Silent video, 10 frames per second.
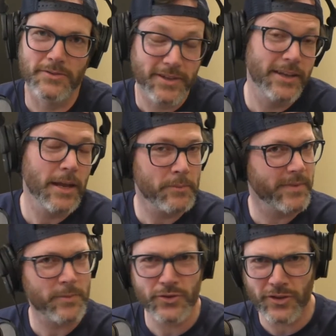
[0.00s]
and I'm,
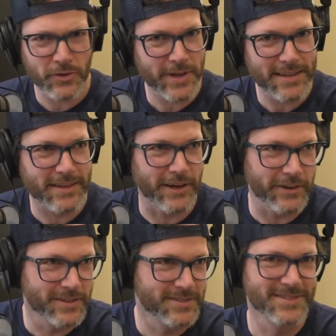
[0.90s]
I'm sure you'll get there.
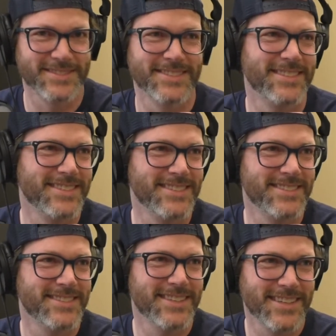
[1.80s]
That's gonna be a
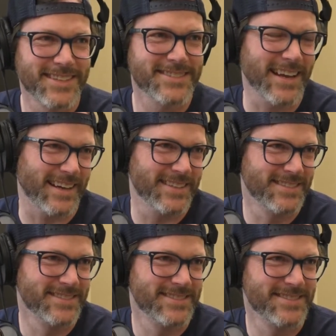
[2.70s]
mistake, right? Yeah. I
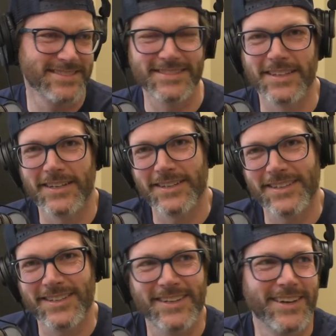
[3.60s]
mean, I know that we're
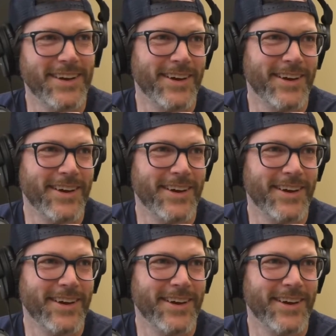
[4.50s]
rebuilding, and